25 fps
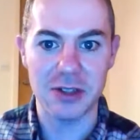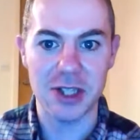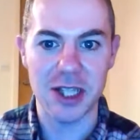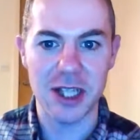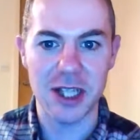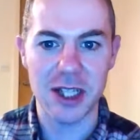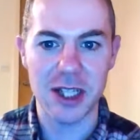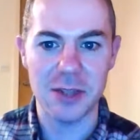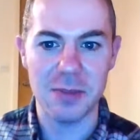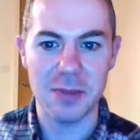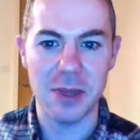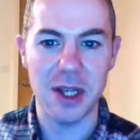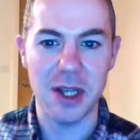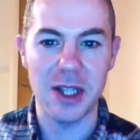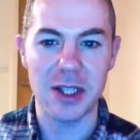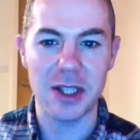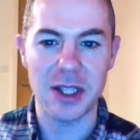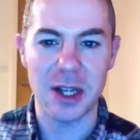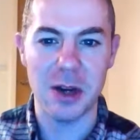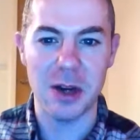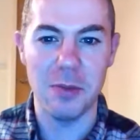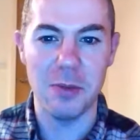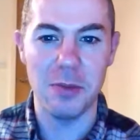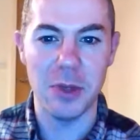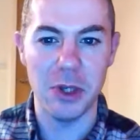I think it's
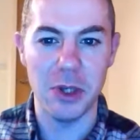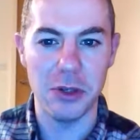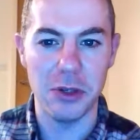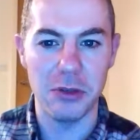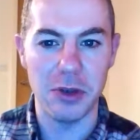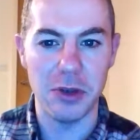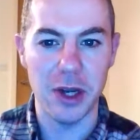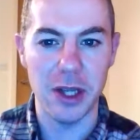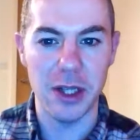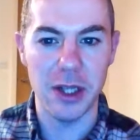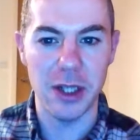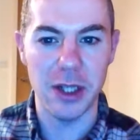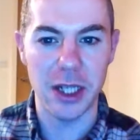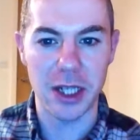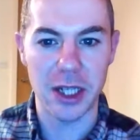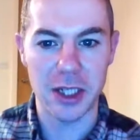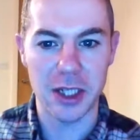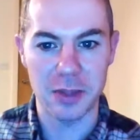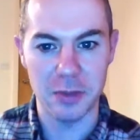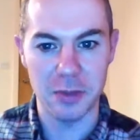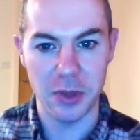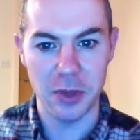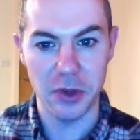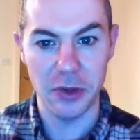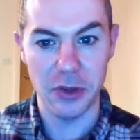out on Blu-ray next
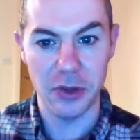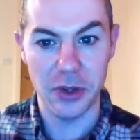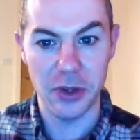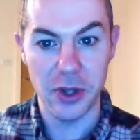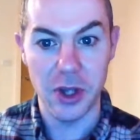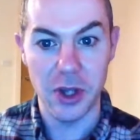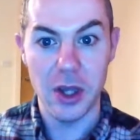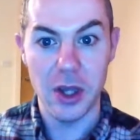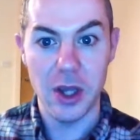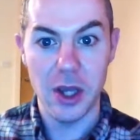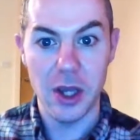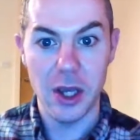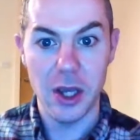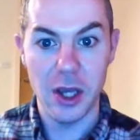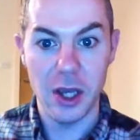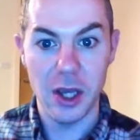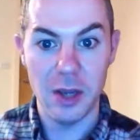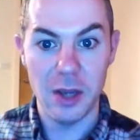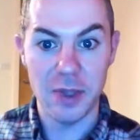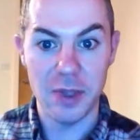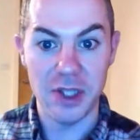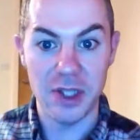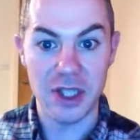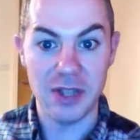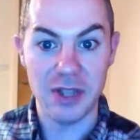month,
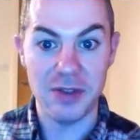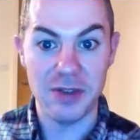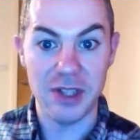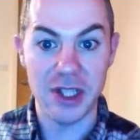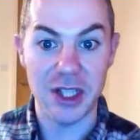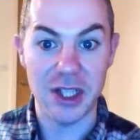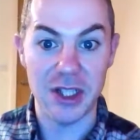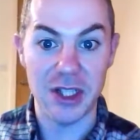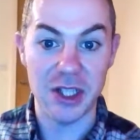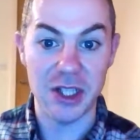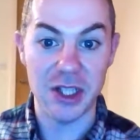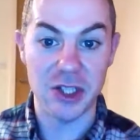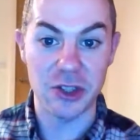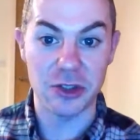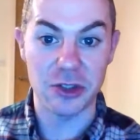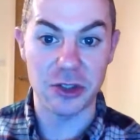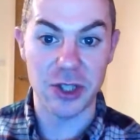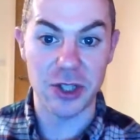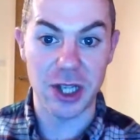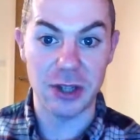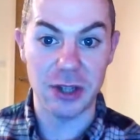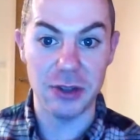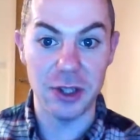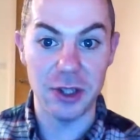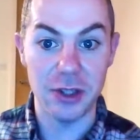and DVD and digital
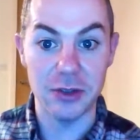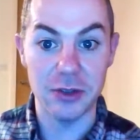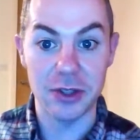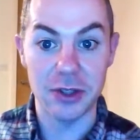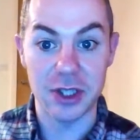download.